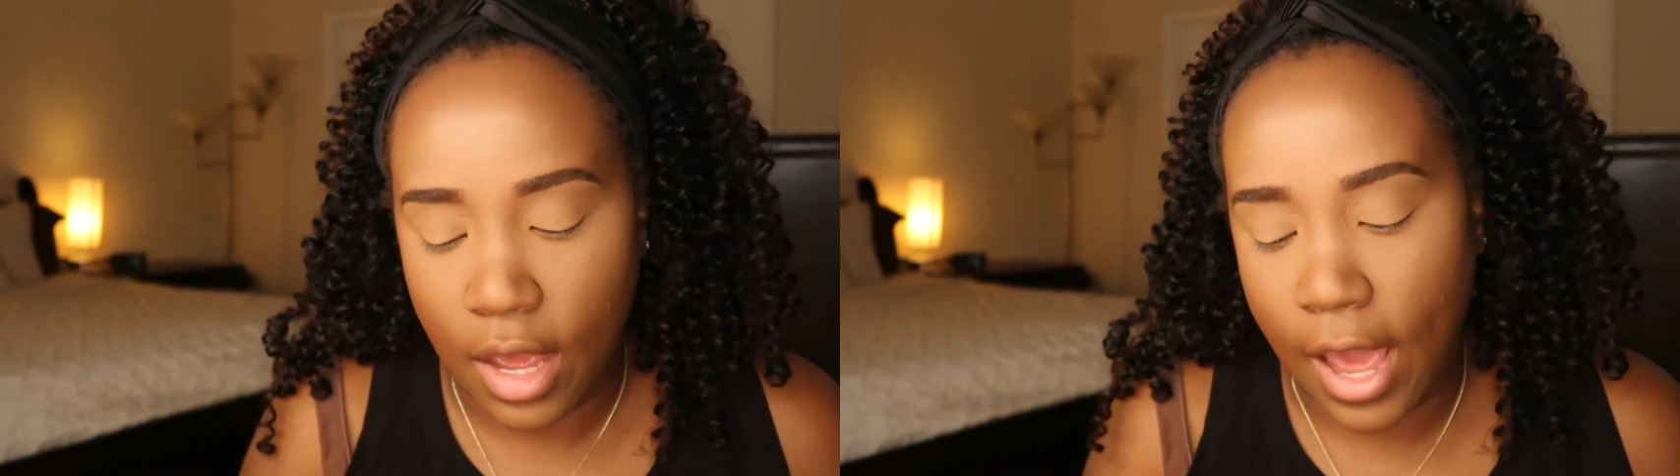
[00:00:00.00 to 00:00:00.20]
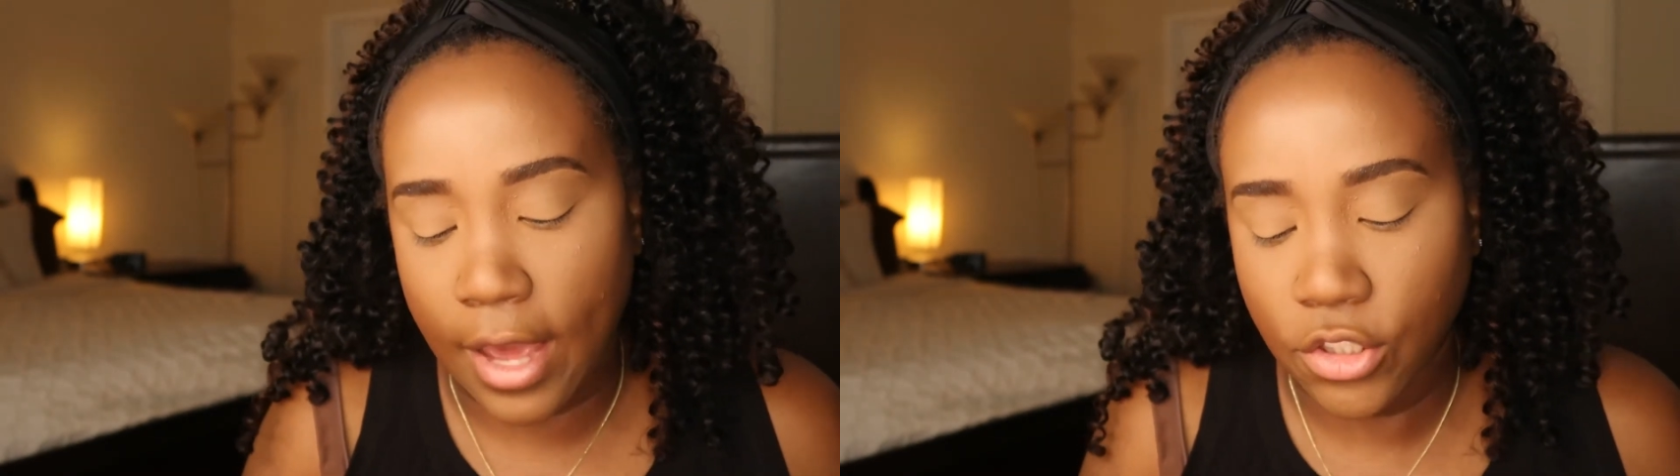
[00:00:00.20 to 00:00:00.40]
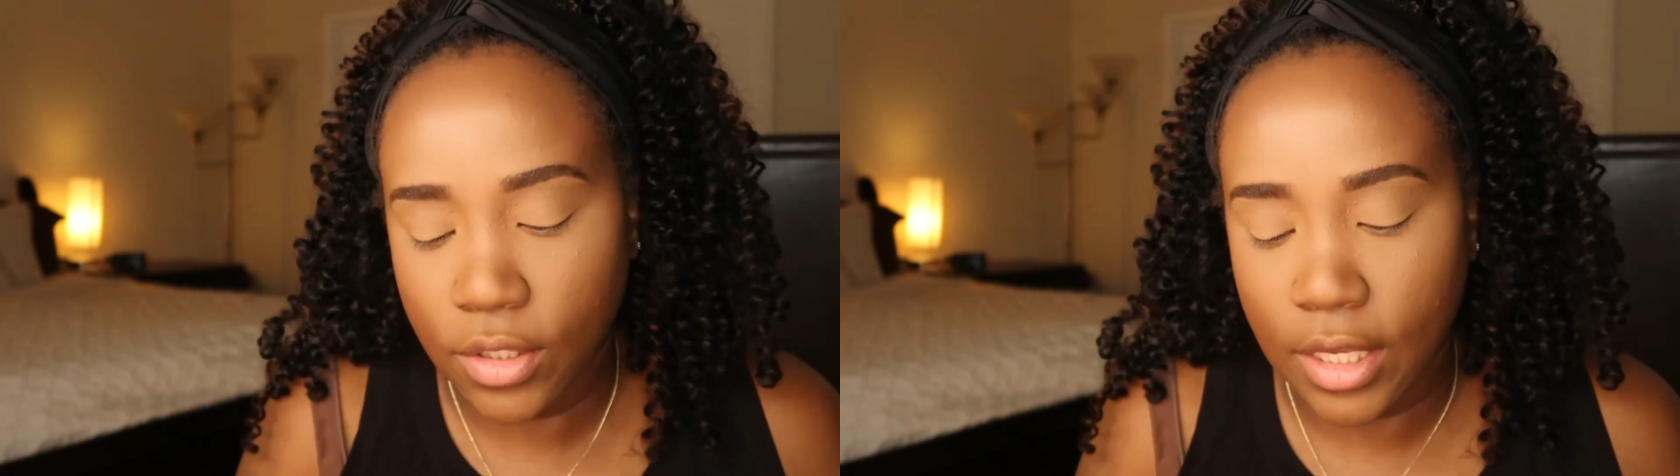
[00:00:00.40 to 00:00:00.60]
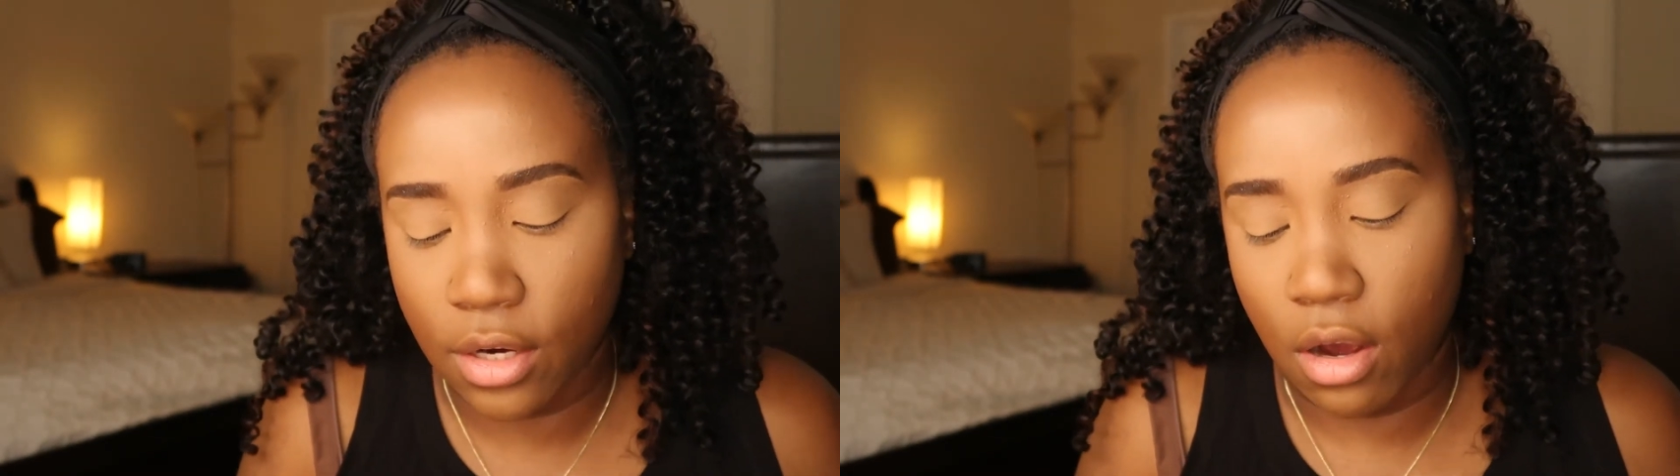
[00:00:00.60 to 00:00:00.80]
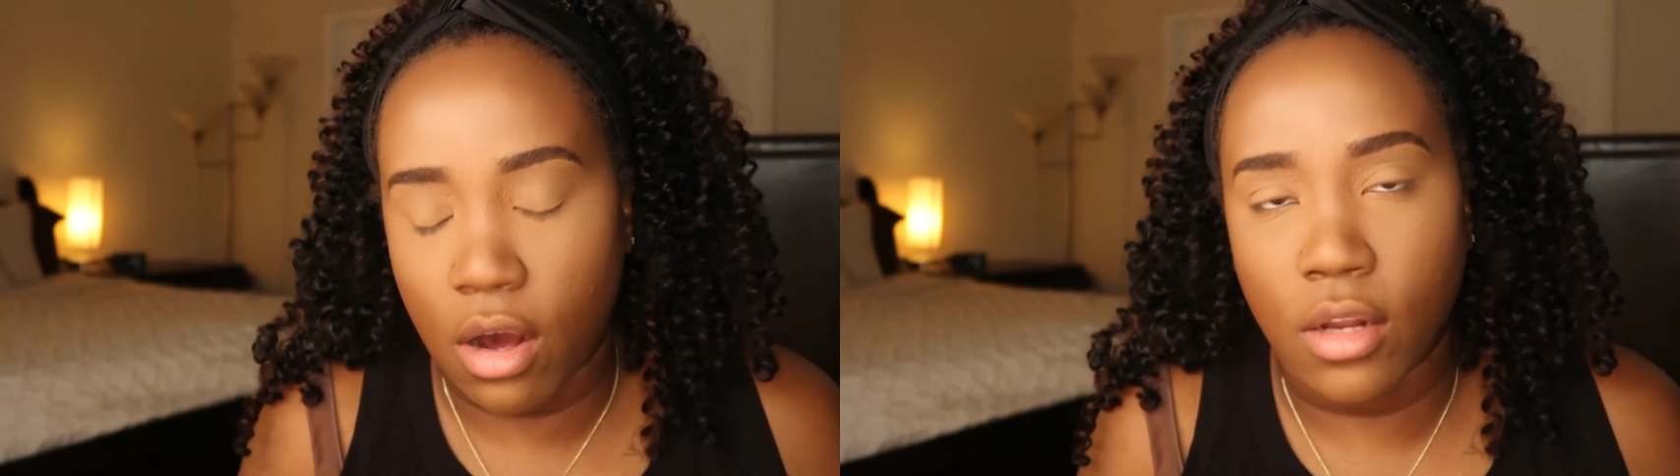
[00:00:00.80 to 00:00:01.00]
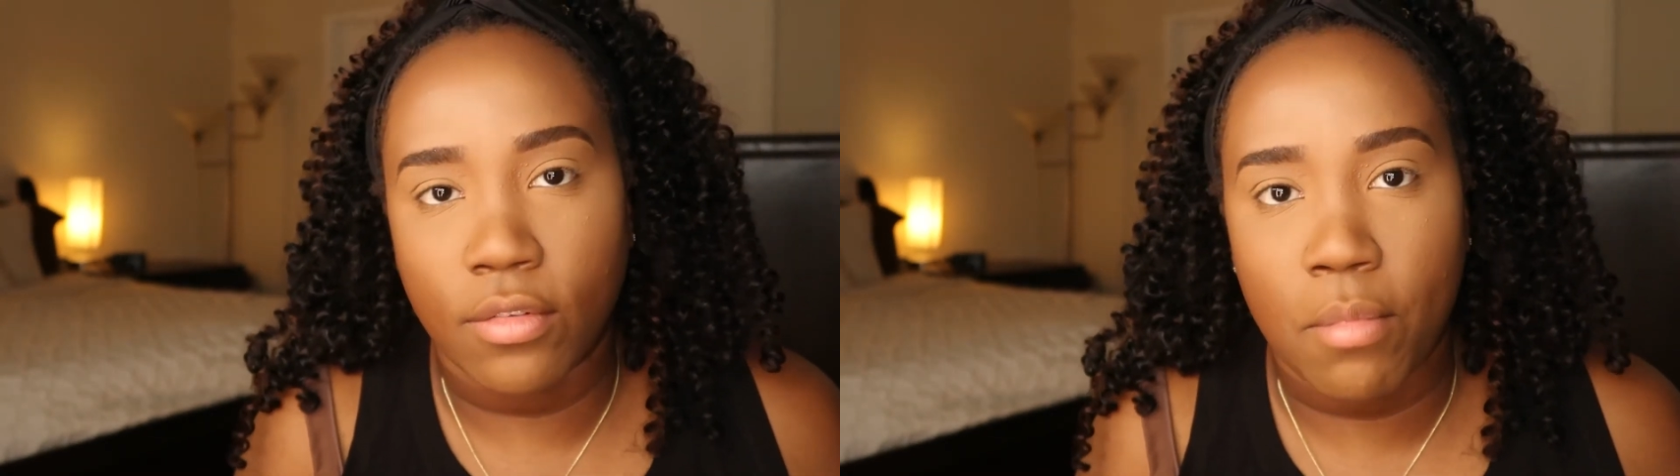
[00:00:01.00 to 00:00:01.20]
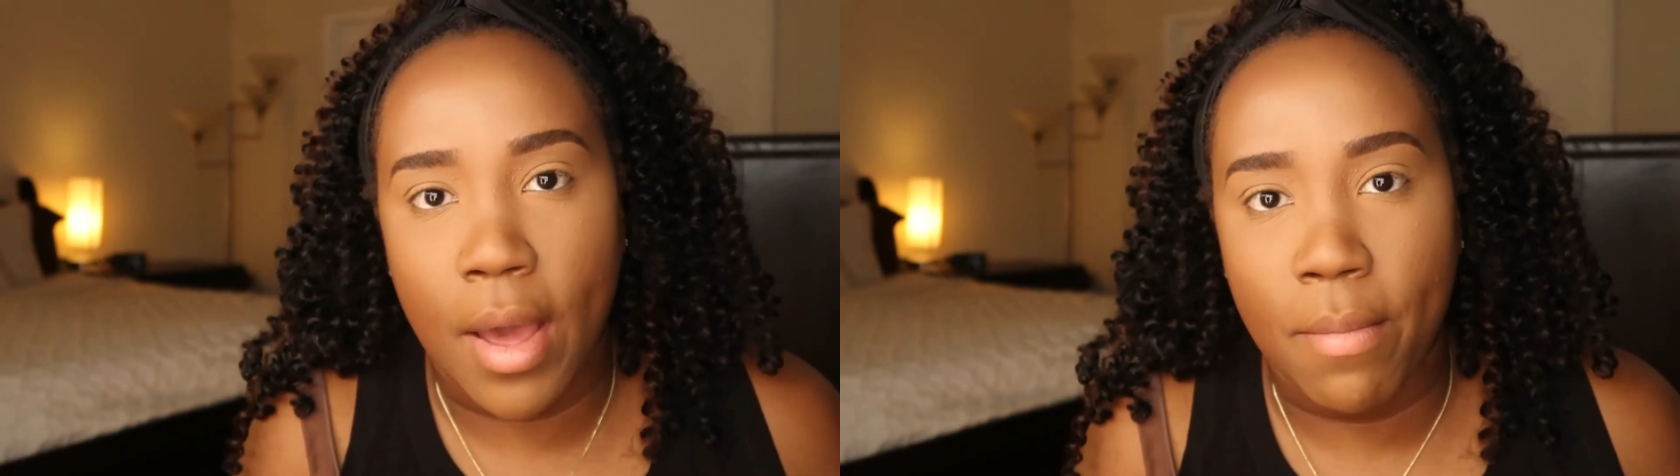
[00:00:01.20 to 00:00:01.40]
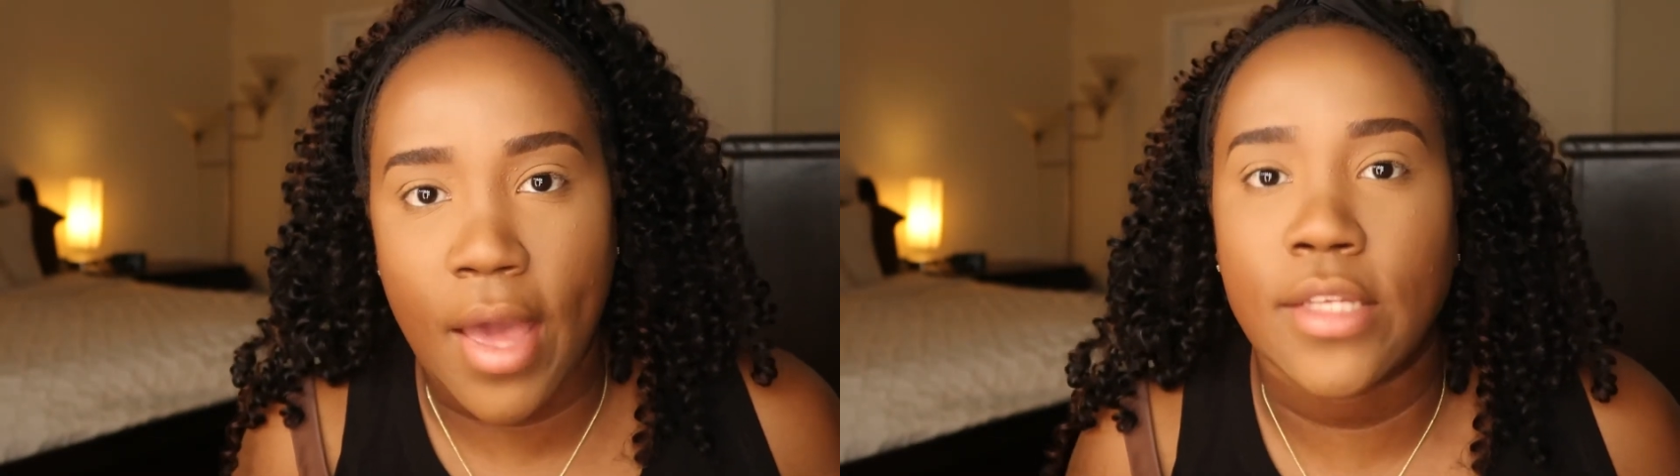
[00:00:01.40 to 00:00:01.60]
I actually get all of
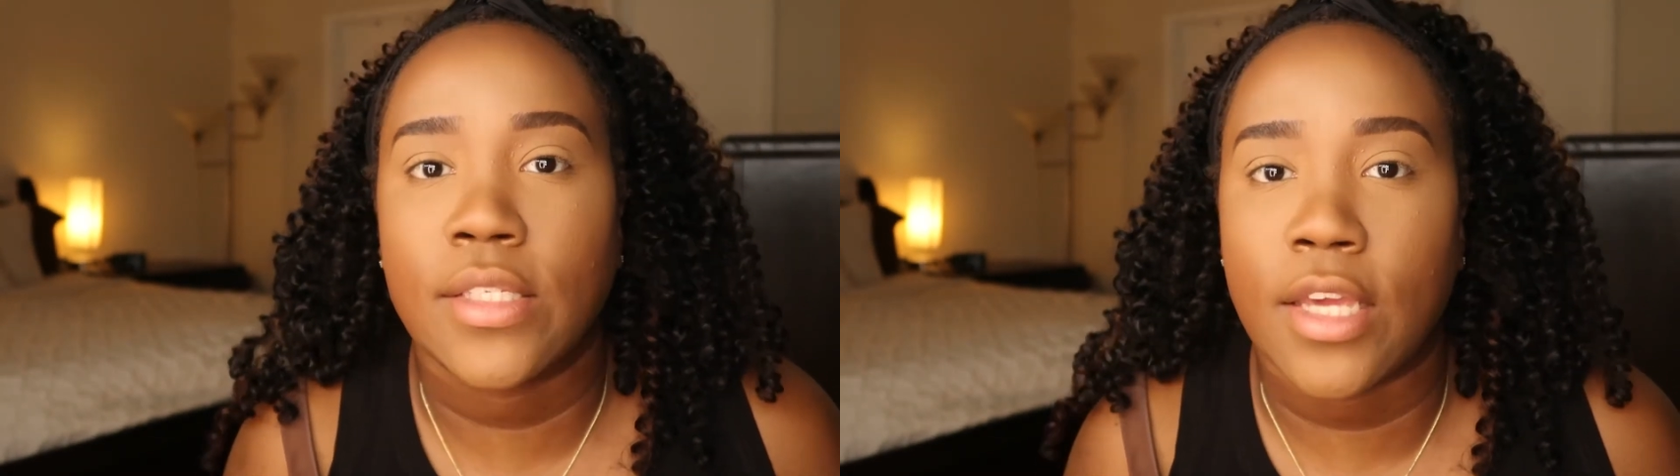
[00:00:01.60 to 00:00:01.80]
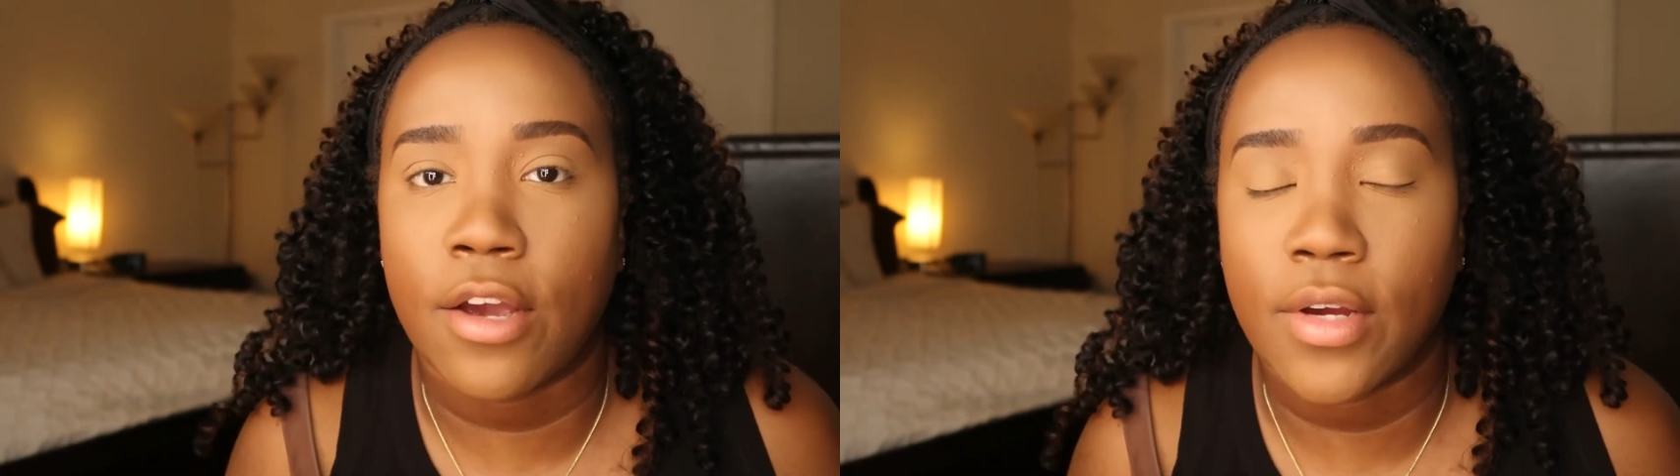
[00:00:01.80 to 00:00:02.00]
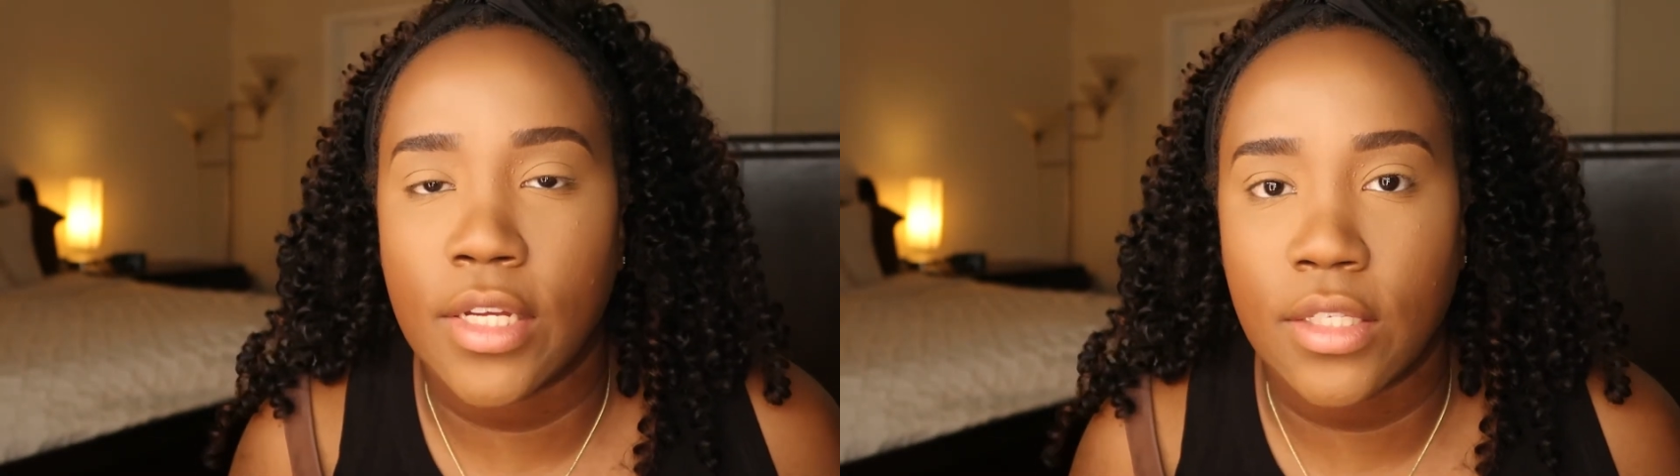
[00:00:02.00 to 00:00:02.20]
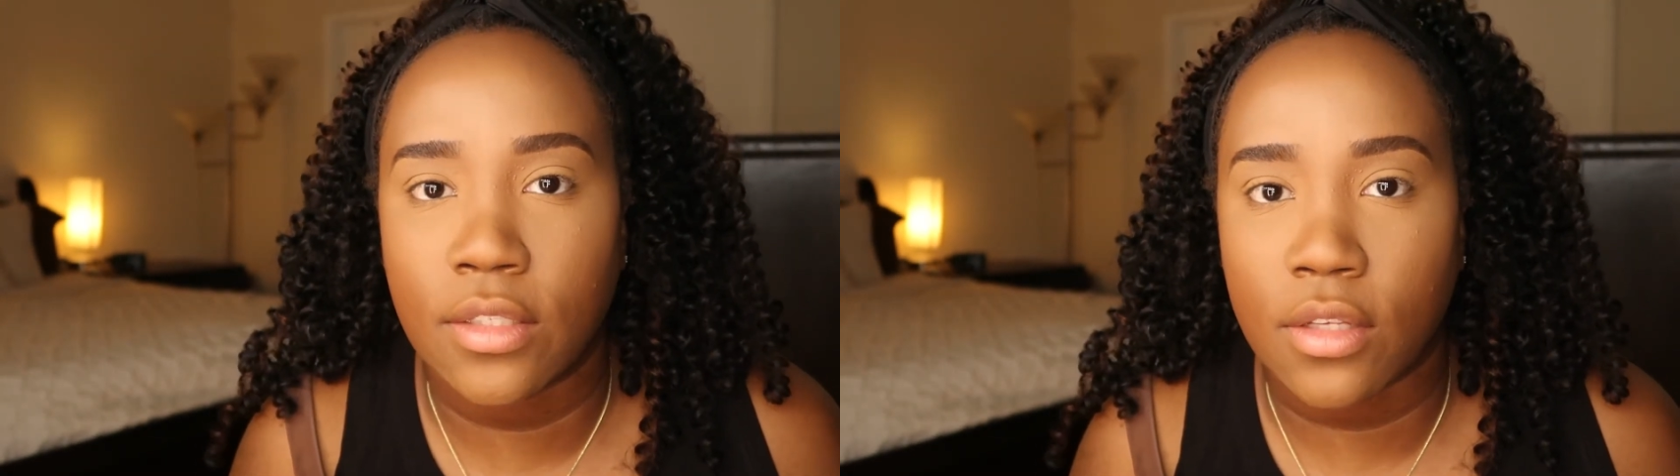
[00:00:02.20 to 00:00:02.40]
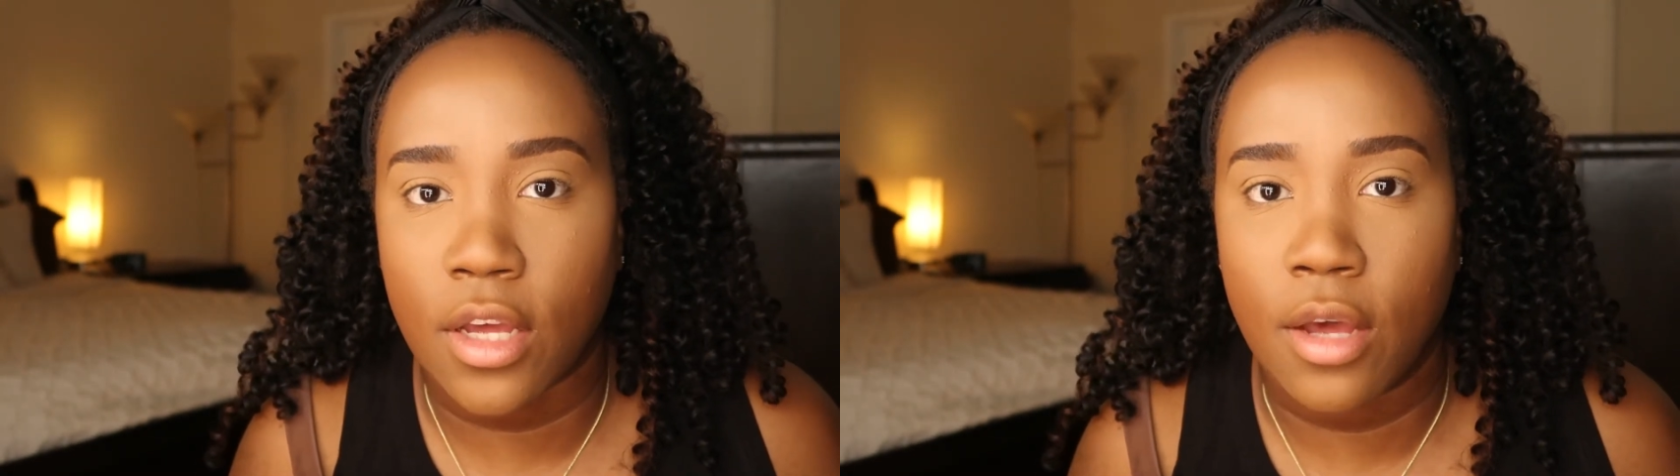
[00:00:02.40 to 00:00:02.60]
my mascaras